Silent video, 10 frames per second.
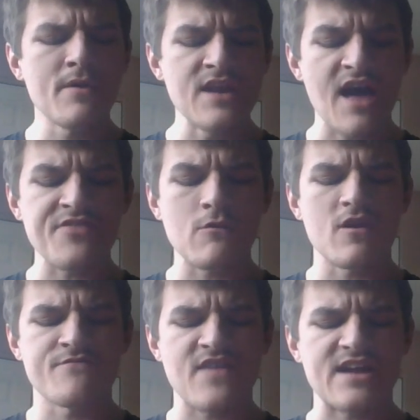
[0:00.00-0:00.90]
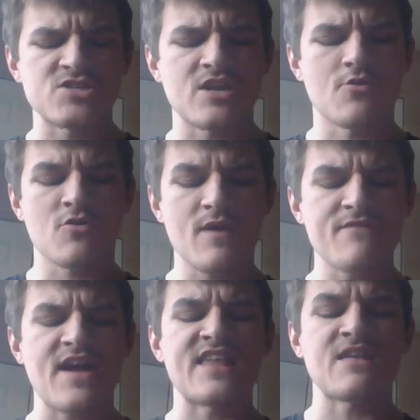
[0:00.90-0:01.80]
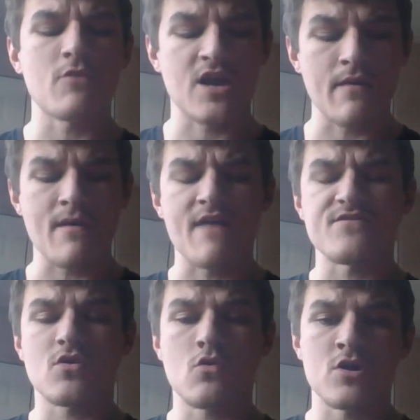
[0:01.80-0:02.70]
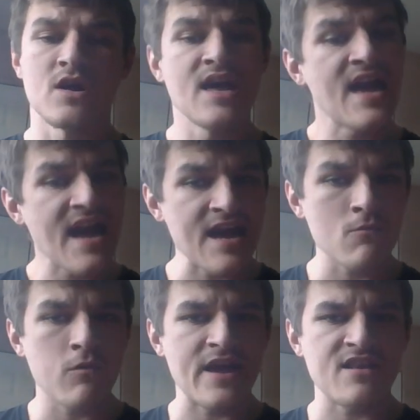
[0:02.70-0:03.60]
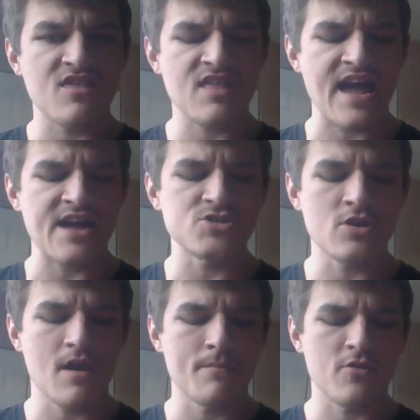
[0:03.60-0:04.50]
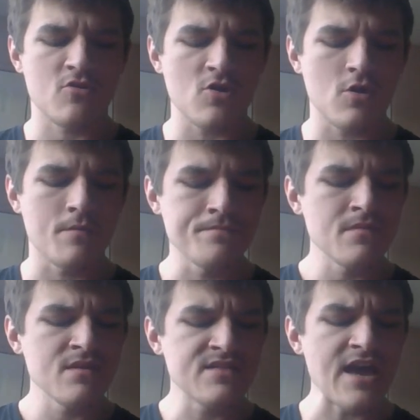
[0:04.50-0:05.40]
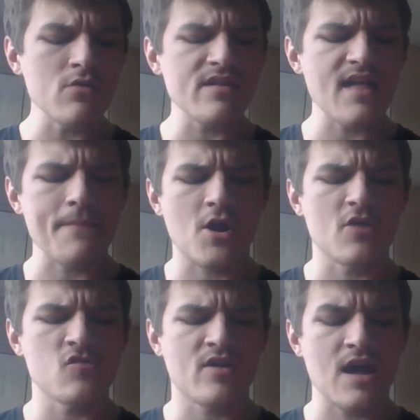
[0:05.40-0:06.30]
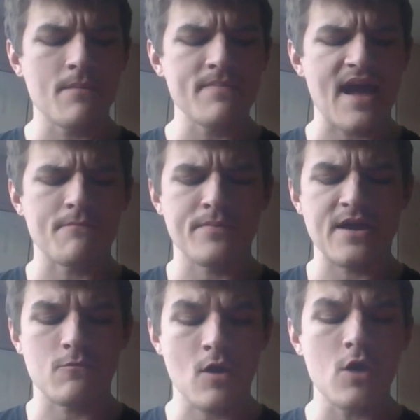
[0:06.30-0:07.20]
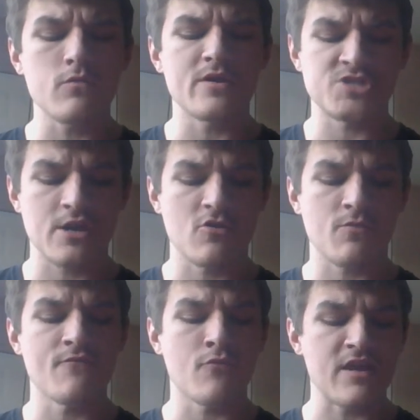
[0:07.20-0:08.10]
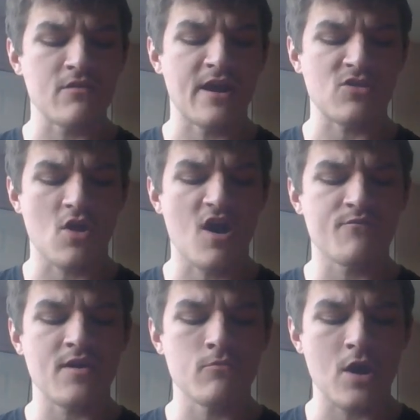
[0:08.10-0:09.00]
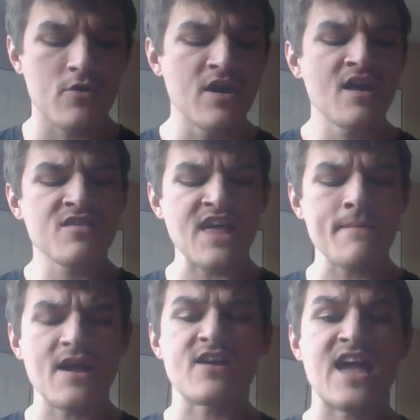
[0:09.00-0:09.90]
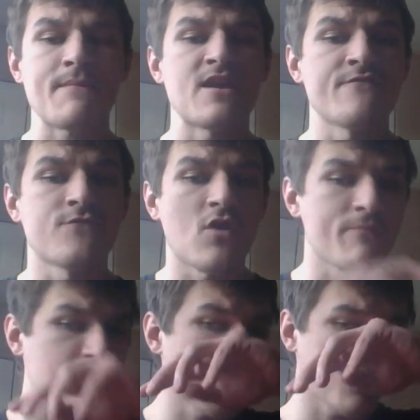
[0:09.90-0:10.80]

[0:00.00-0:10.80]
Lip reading: but nothing would affect Chandler Smith as he would come off the corner and win stage number two. Then only lap cars would come down pit road with Chandler Smith winning the race off pit road. Sam Mayer came in fourth but